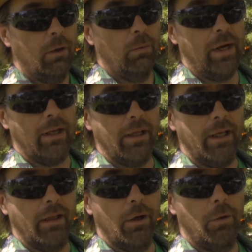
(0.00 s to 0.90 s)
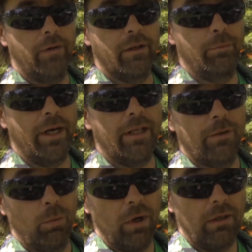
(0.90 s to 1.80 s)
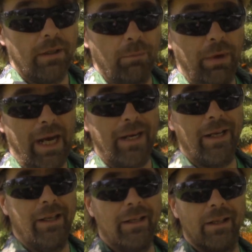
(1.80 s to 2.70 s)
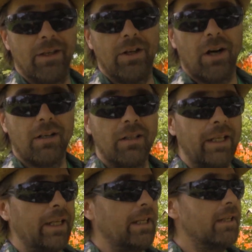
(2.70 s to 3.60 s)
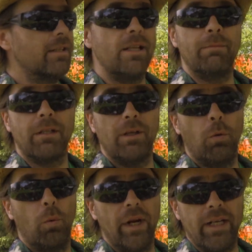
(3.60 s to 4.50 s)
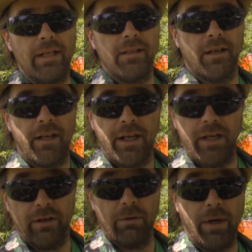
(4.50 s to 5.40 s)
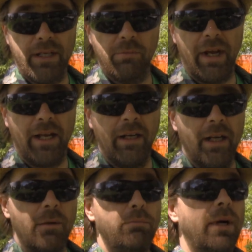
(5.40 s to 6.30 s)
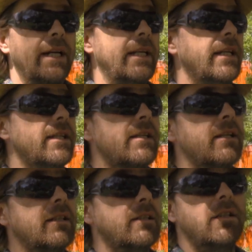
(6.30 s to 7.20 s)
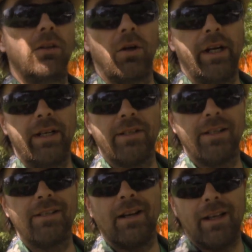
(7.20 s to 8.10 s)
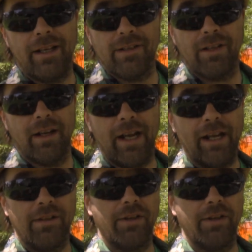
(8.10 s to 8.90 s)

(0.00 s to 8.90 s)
Well, hello everybody and welcome back into the garden. It is a typically windy Sunday here in Westman, but it is a glorious sunny Sunday.